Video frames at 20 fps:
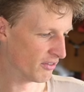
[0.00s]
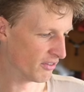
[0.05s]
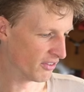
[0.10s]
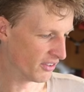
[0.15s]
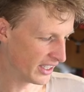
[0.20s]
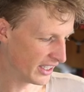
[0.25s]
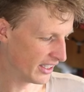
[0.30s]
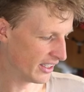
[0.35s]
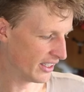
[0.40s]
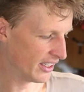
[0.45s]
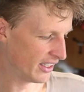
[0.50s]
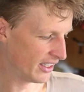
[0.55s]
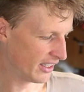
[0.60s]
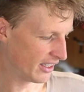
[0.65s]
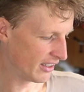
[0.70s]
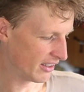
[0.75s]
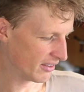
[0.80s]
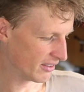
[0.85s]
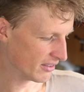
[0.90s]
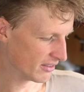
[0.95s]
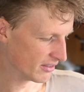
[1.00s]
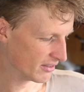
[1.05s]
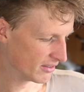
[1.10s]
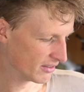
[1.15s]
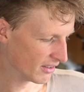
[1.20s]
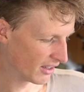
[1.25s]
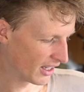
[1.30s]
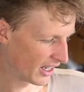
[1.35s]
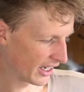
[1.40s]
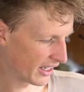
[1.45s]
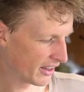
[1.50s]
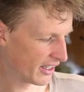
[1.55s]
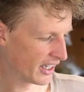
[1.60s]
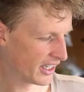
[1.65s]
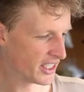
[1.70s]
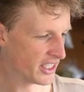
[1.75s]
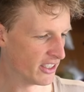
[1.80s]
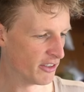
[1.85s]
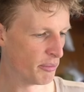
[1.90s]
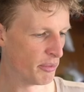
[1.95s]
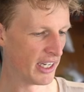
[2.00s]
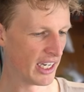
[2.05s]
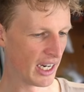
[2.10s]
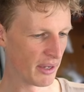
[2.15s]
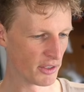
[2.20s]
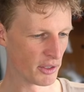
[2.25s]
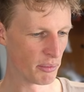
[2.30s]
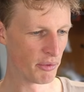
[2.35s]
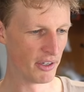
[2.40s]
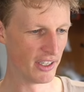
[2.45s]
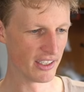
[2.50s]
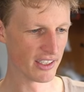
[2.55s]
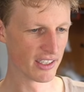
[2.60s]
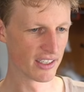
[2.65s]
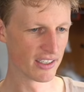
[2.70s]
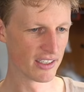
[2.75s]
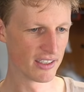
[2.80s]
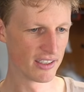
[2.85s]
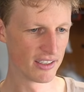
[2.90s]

really like the idea of being able to print